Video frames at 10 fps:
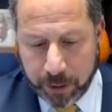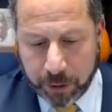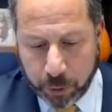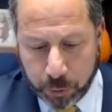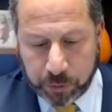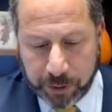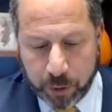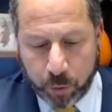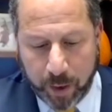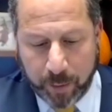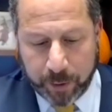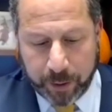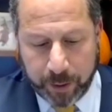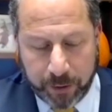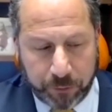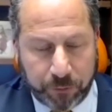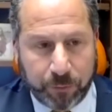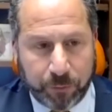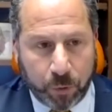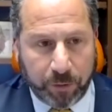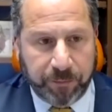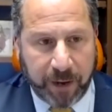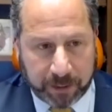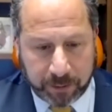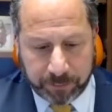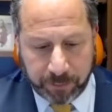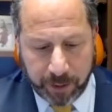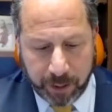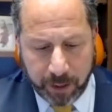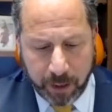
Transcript: use legal remedies more effectively.